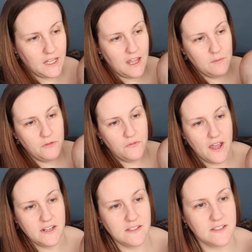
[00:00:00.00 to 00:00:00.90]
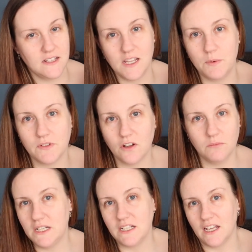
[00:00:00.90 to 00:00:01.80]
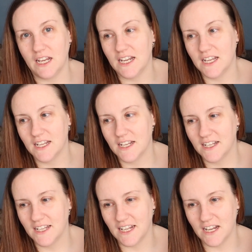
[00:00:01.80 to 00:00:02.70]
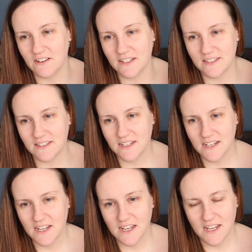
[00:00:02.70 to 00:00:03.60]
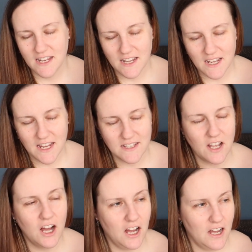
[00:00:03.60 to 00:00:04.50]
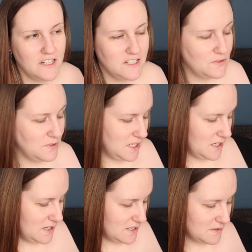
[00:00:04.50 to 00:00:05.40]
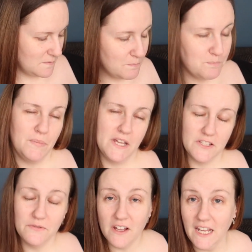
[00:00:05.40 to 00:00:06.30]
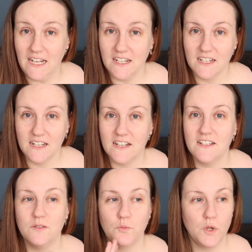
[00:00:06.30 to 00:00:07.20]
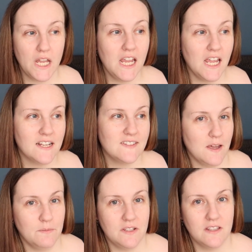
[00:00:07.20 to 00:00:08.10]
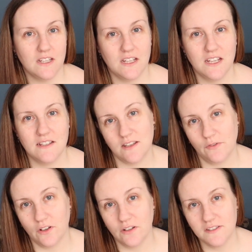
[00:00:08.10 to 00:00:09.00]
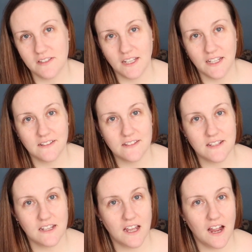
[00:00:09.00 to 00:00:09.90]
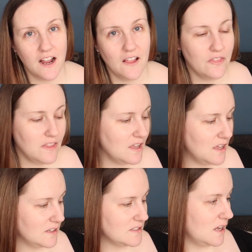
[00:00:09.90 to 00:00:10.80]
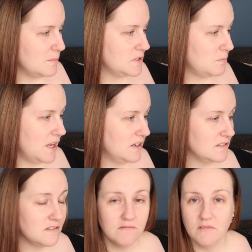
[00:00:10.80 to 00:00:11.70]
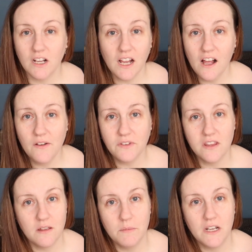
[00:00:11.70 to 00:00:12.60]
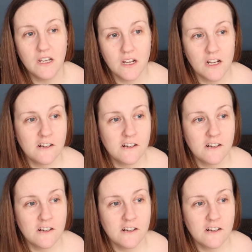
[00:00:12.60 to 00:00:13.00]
get him fed and to sleep, it's gone midnight. You know, it's hard, it's really hard. But it's fine, because we accept that it's difficult and that our time is spent looking after them, and